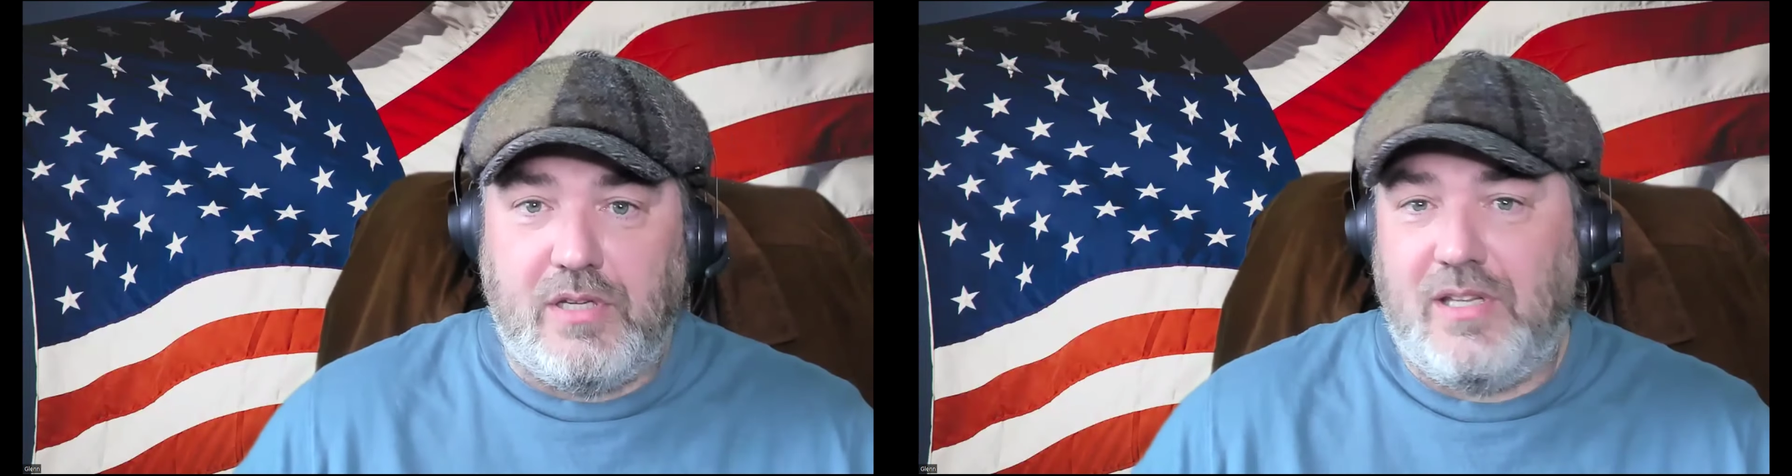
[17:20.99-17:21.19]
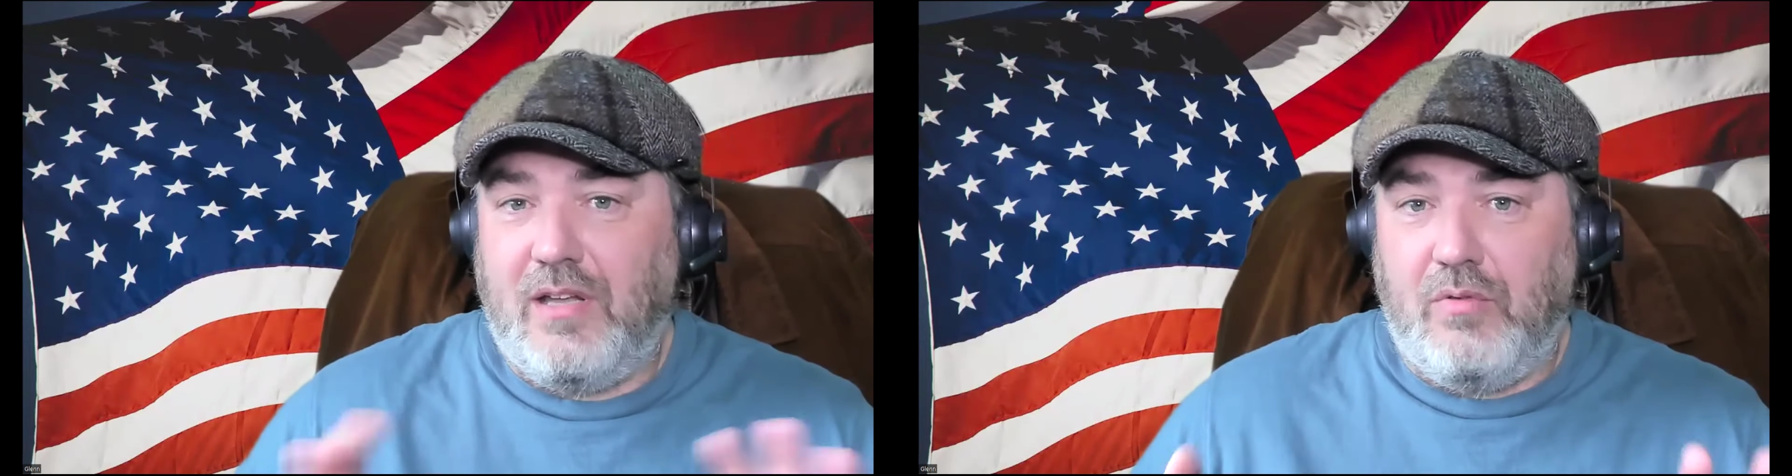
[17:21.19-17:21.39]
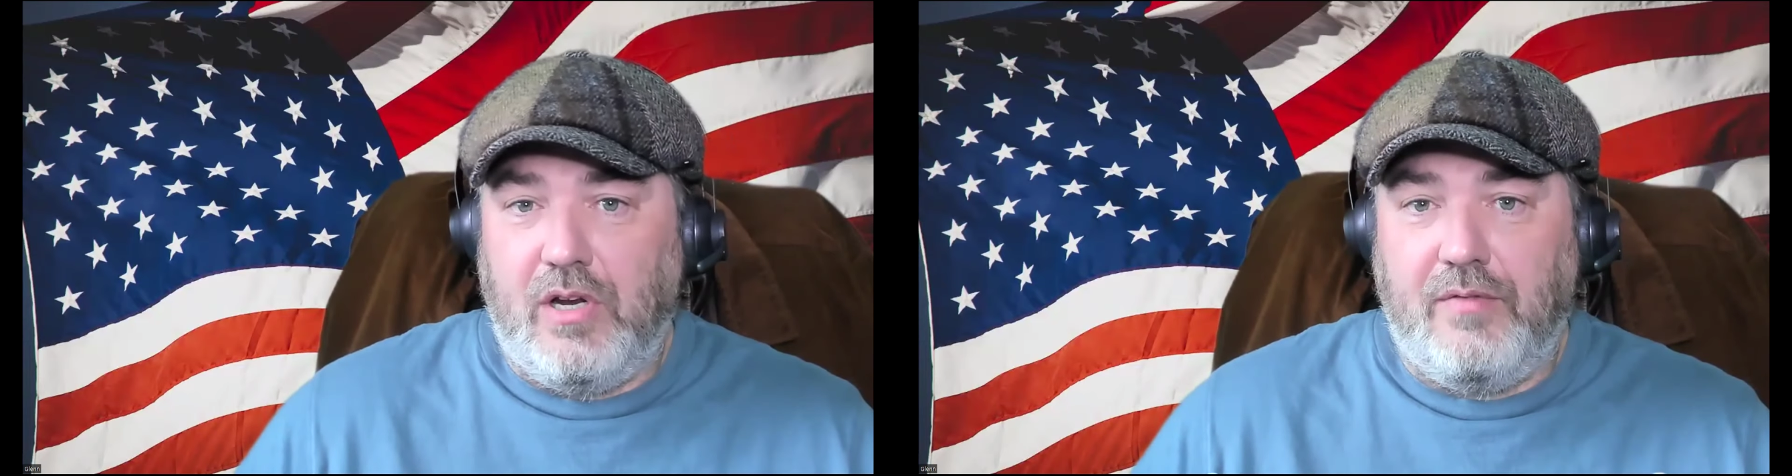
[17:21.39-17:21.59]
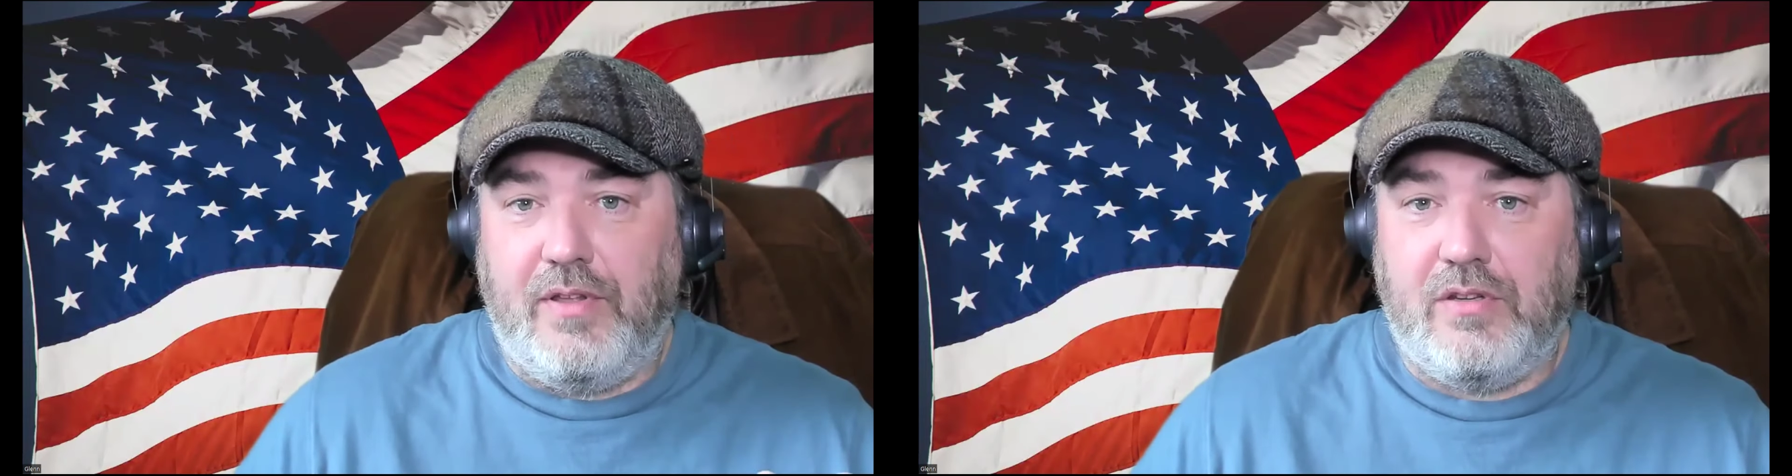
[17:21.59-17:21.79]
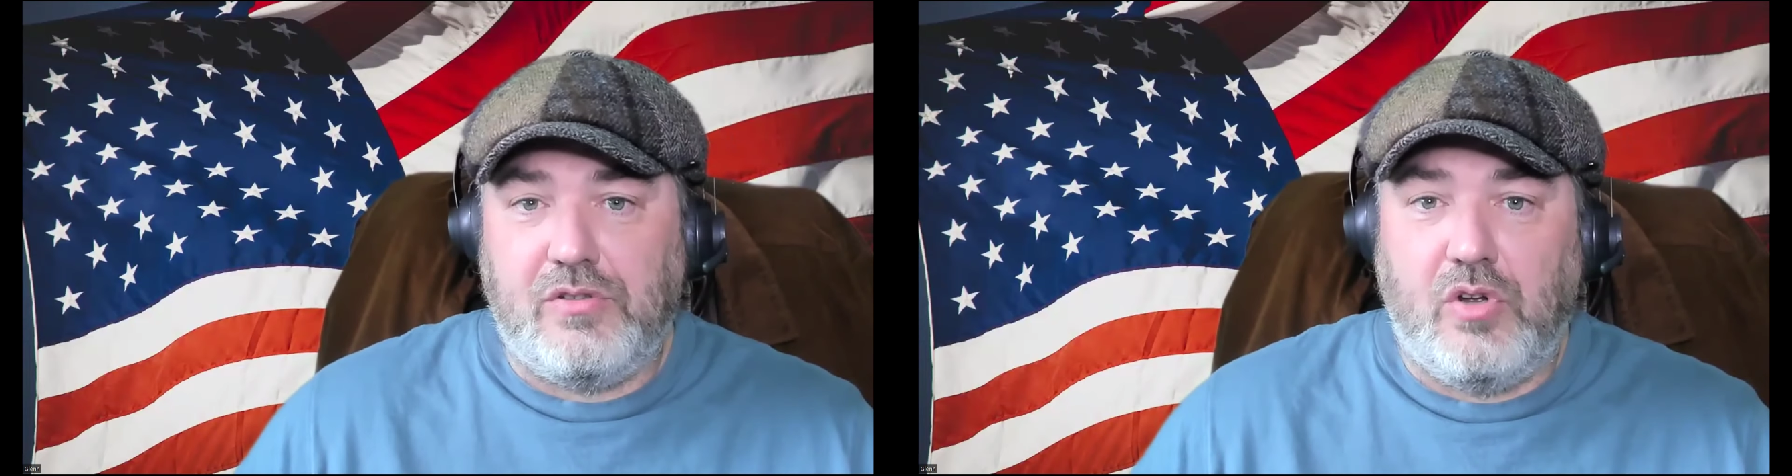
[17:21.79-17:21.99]
Just get rid
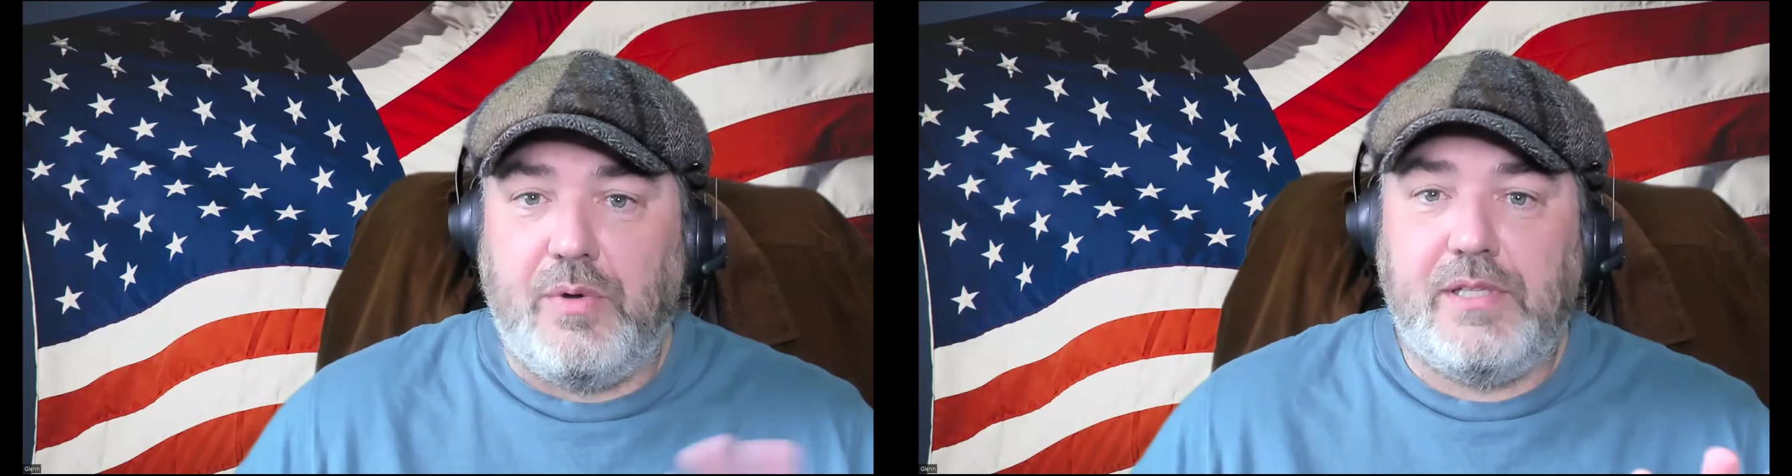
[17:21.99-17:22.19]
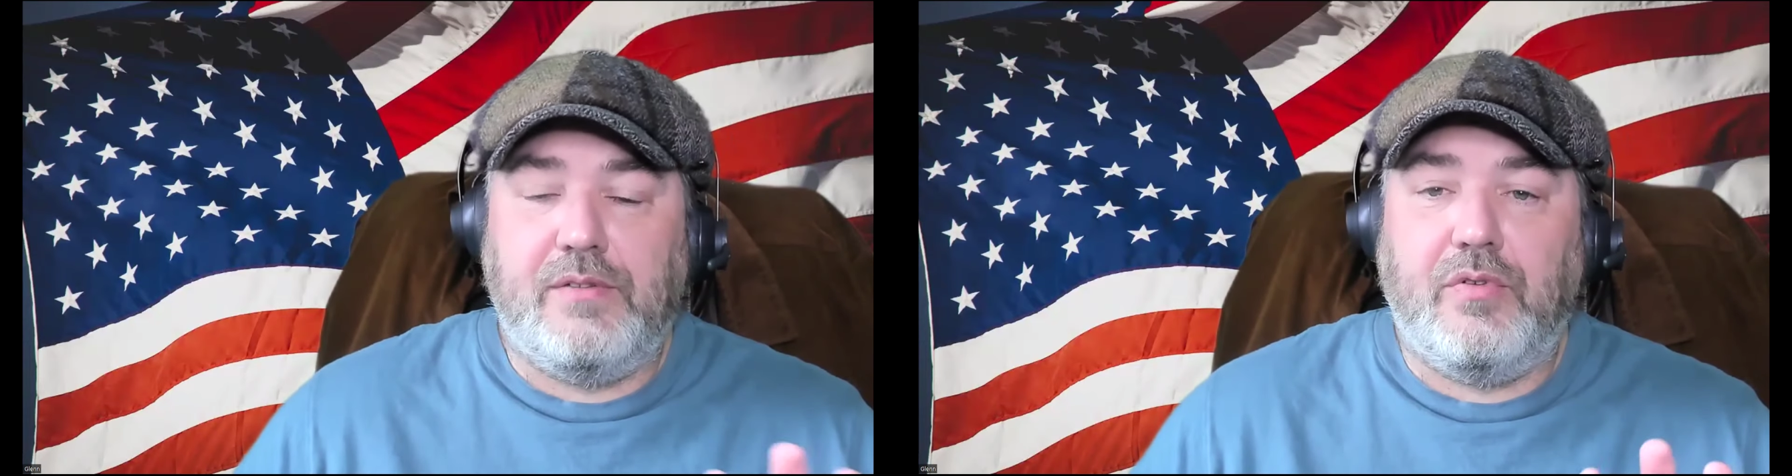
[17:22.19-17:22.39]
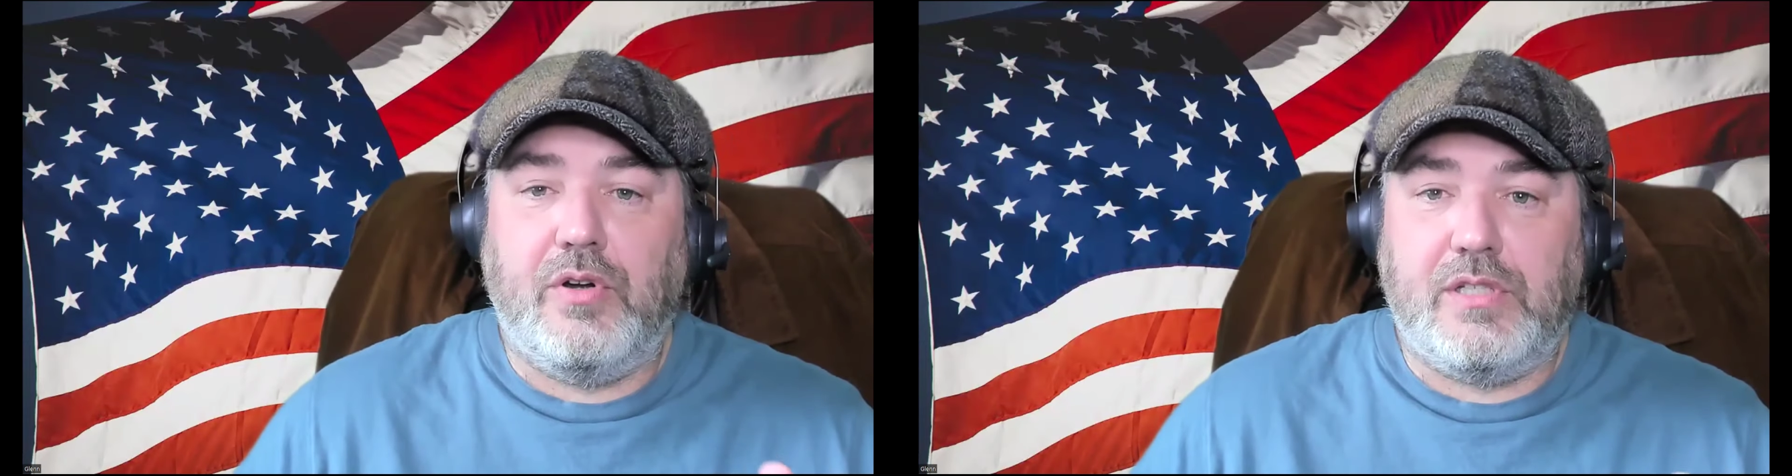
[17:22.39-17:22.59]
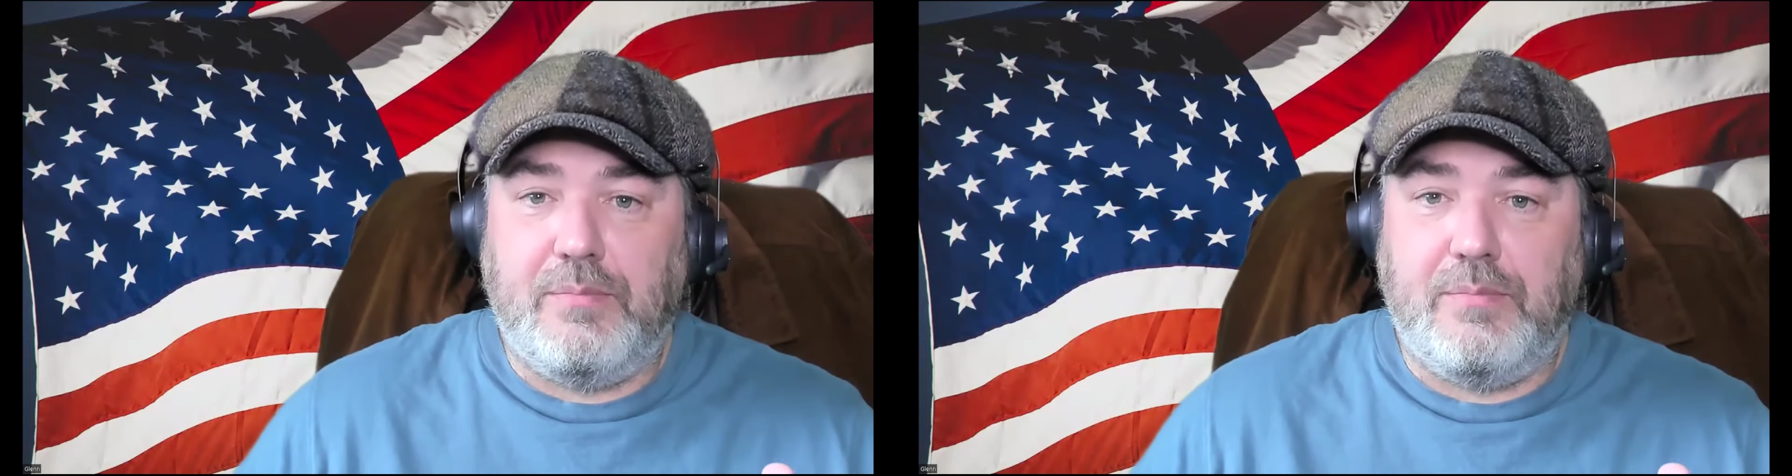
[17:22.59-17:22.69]
of it. There's no reason for it